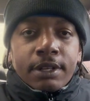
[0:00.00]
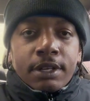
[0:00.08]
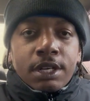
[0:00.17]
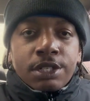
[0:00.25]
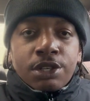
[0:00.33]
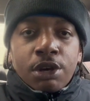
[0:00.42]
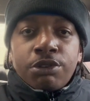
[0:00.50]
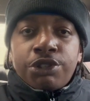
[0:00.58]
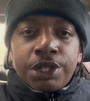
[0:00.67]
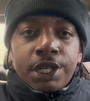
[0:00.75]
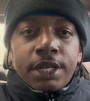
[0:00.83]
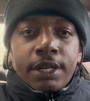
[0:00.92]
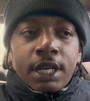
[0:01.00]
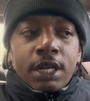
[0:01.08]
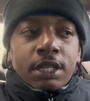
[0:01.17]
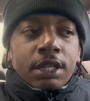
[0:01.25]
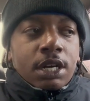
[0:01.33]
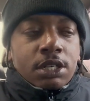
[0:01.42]
associate,
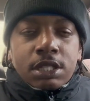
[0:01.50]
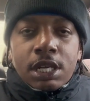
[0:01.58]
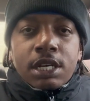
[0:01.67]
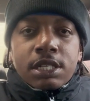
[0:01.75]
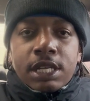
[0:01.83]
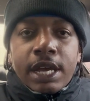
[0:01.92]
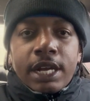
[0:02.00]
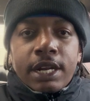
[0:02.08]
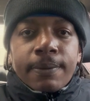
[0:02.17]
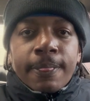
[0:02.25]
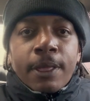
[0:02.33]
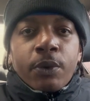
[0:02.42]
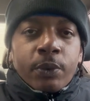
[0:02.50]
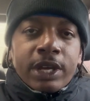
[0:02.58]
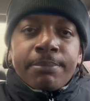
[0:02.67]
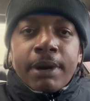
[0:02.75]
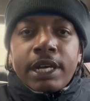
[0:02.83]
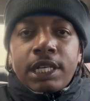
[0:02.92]
there's things that
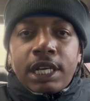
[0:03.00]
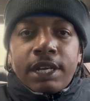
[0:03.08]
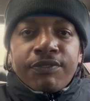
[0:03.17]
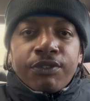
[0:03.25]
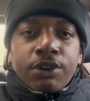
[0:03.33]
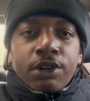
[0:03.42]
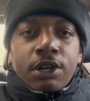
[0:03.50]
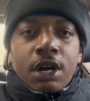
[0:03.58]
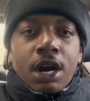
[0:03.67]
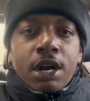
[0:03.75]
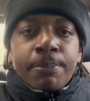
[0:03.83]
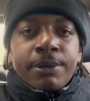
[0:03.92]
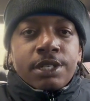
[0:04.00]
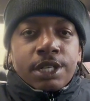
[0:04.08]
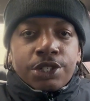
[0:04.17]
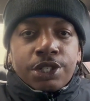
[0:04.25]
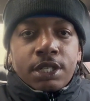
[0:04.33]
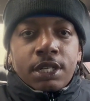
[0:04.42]
we might need for our
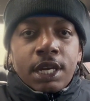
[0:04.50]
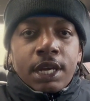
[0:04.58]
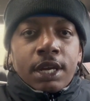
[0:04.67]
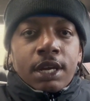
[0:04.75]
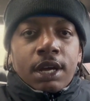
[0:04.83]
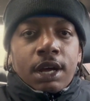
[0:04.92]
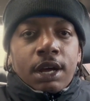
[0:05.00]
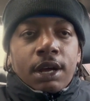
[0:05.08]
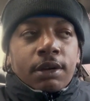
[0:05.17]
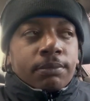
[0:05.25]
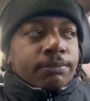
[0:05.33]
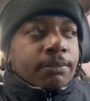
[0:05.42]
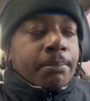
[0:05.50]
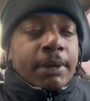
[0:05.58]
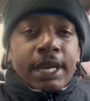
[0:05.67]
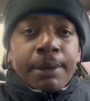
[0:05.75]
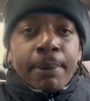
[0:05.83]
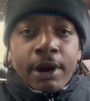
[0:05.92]
position.
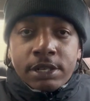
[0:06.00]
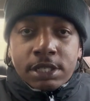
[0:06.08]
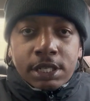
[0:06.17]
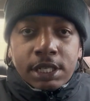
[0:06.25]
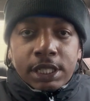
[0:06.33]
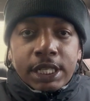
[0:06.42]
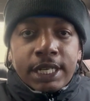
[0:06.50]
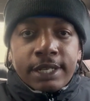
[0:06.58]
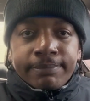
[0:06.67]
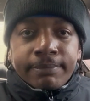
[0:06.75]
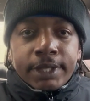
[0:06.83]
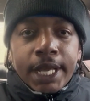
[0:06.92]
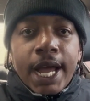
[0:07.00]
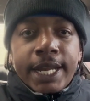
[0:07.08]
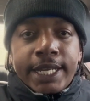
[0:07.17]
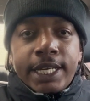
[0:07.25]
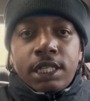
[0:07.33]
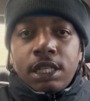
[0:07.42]
Me personally, I
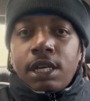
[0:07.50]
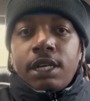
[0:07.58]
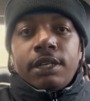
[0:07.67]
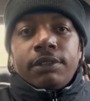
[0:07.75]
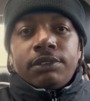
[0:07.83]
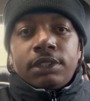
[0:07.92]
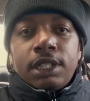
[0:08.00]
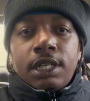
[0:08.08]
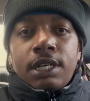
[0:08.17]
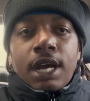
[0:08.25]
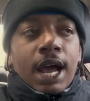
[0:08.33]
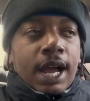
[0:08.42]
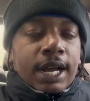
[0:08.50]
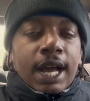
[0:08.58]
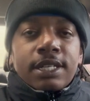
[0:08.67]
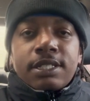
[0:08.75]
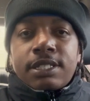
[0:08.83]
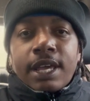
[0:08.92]
need gloves. I
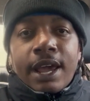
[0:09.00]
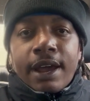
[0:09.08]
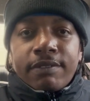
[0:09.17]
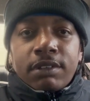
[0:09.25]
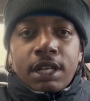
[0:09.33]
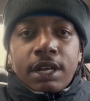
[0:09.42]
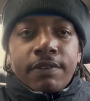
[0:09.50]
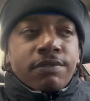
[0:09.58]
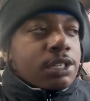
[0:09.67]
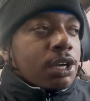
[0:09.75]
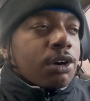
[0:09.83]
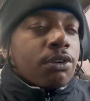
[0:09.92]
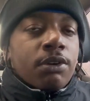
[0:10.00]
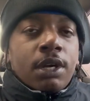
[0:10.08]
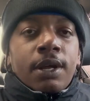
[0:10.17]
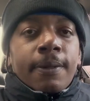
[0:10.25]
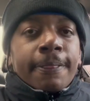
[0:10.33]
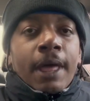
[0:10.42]
got to have gloves. So
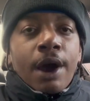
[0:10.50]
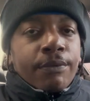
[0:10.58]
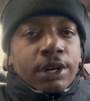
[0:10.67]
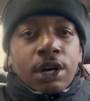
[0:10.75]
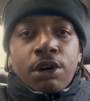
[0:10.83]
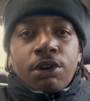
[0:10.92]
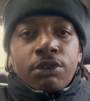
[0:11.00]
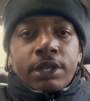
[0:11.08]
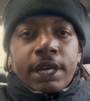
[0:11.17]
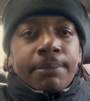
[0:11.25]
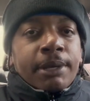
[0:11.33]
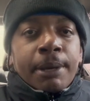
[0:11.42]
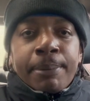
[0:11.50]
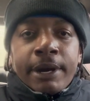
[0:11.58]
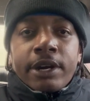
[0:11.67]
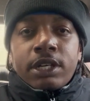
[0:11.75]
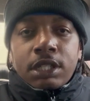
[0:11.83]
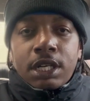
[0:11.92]
I would go get me a
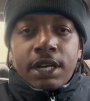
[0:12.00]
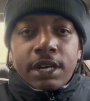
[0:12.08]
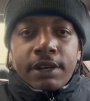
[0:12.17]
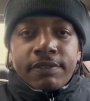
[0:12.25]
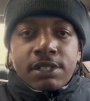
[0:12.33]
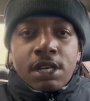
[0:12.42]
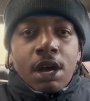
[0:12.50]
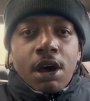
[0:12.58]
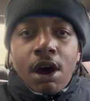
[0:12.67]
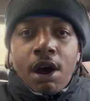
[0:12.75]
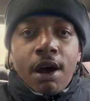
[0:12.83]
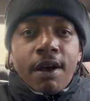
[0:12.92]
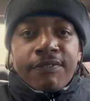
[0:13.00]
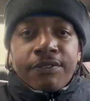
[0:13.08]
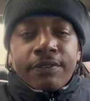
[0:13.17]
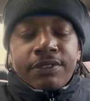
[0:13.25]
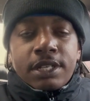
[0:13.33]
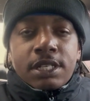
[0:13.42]
pair of gloves off
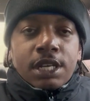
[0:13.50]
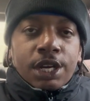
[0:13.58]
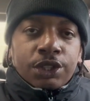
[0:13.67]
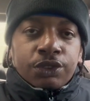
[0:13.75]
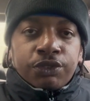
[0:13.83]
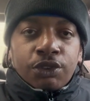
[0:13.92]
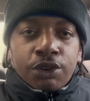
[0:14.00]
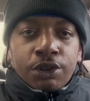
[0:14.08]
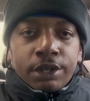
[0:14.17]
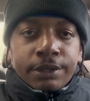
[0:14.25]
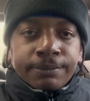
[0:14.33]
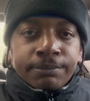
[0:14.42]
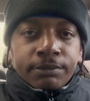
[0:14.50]
of the sales floor.